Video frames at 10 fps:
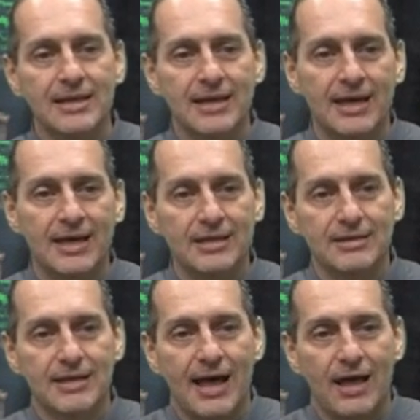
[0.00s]

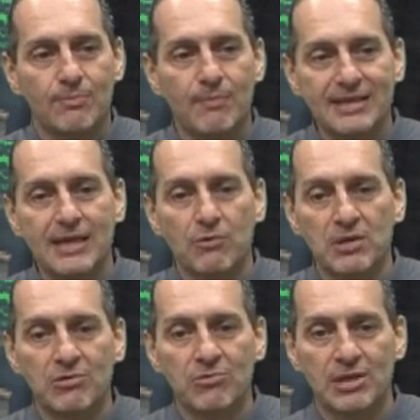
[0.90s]
and how to make that
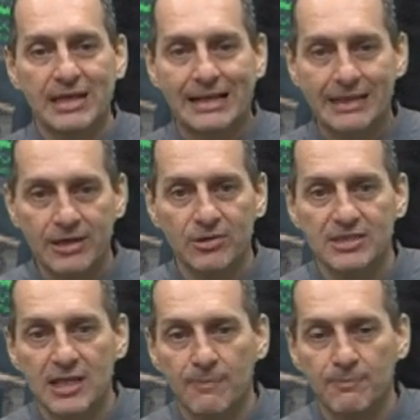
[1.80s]
really, really clear to
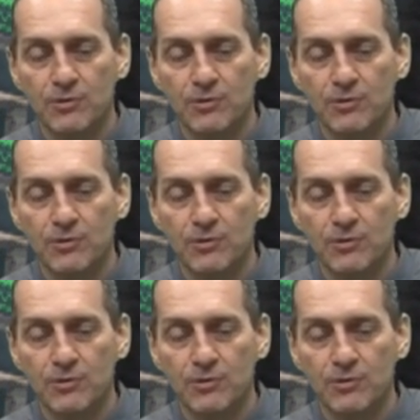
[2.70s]
set up your